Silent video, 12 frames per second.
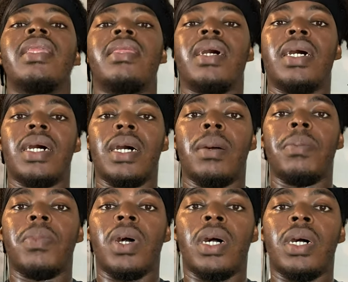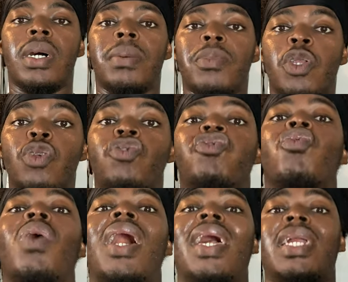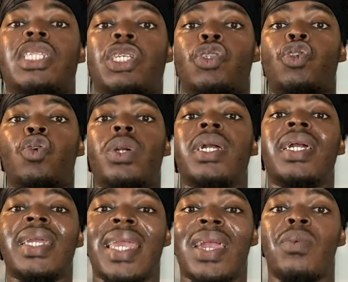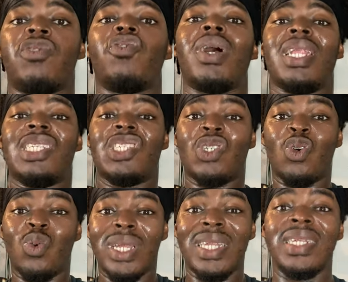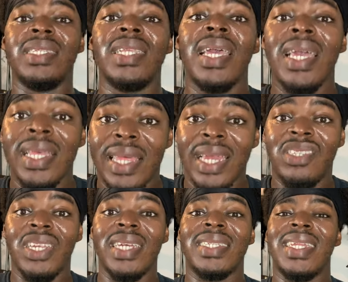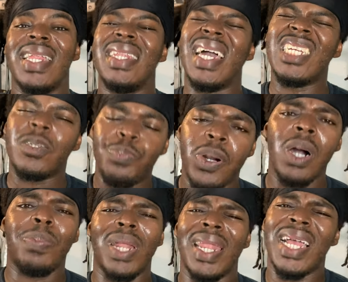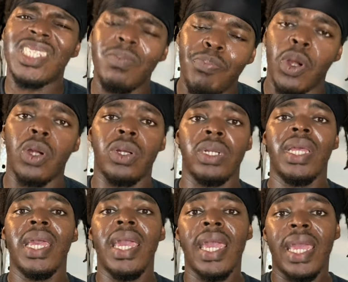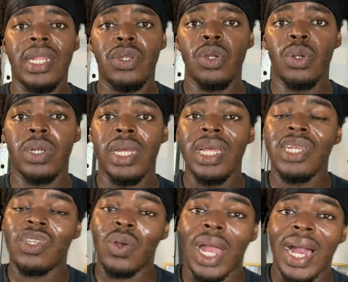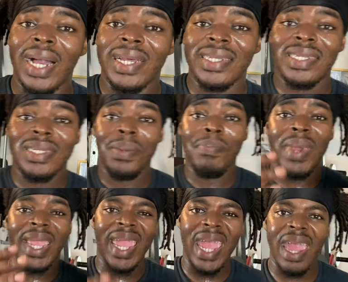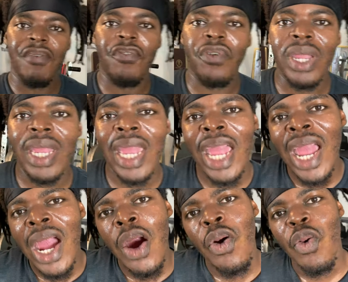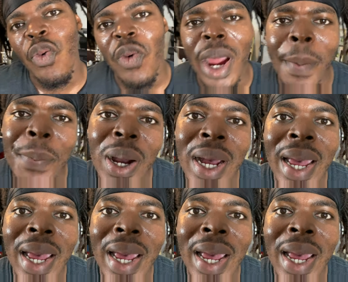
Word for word: the um, um, you trying to do it. Again, we're trying to squeeze that chest, get a nice pump and a nice burn in doing it. So guys, make every rep